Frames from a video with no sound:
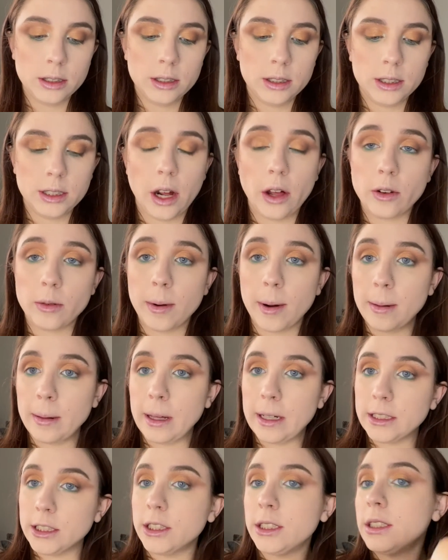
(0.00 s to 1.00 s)
Y'all are probably
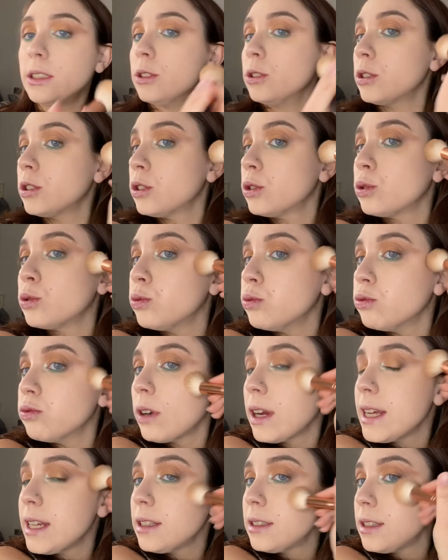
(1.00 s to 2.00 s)
like, she looks
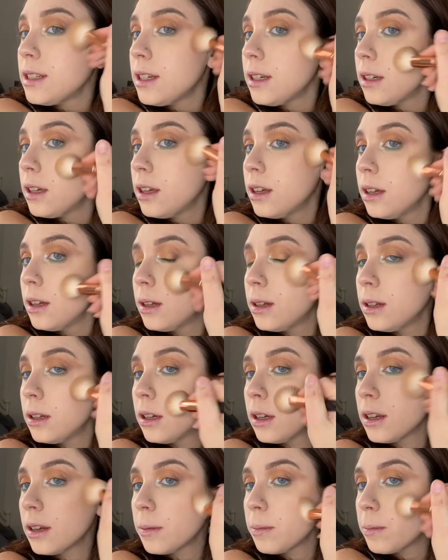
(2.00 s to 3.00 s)
crazy.
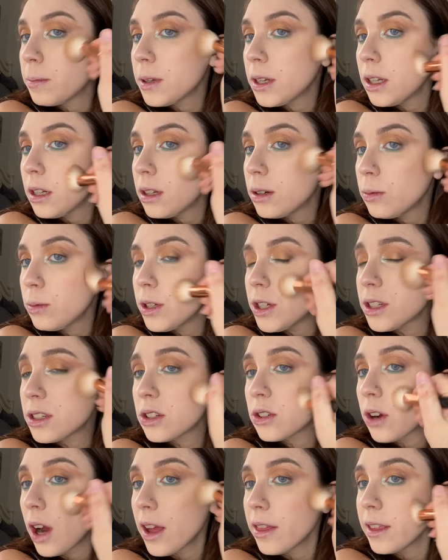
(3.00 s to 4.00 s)
You know, we just
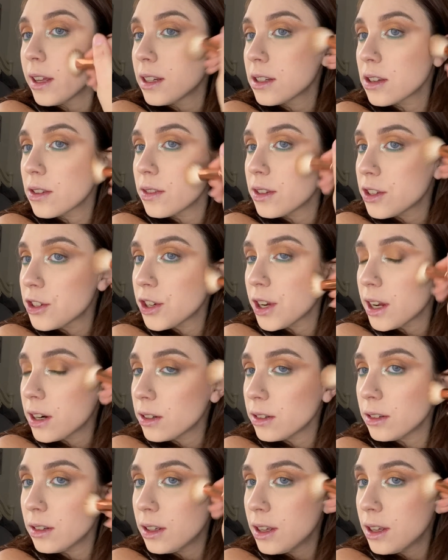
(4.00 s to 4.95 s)
try things on this channel.